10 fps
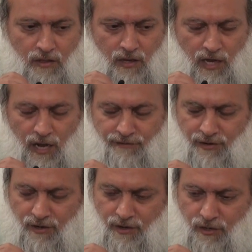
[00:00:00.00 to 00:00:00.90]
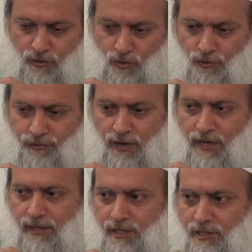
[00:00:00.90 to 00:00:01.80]
The governor in Kufa
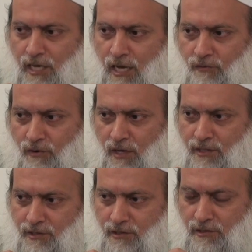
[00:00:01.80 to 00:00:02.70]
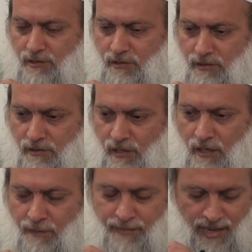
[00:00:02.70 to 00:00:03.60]
at this time was a
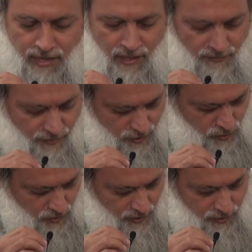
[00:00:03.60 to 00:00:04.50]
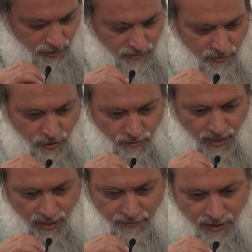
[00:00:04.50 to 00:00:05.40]
companion of Rasulullah s.a.w.,
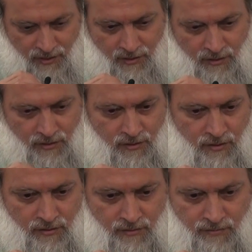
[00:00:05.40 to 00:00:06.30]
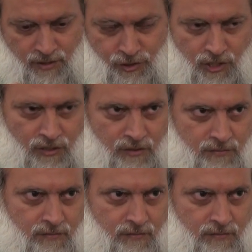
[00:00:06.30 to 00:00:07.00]
Nu'man bin Bashir,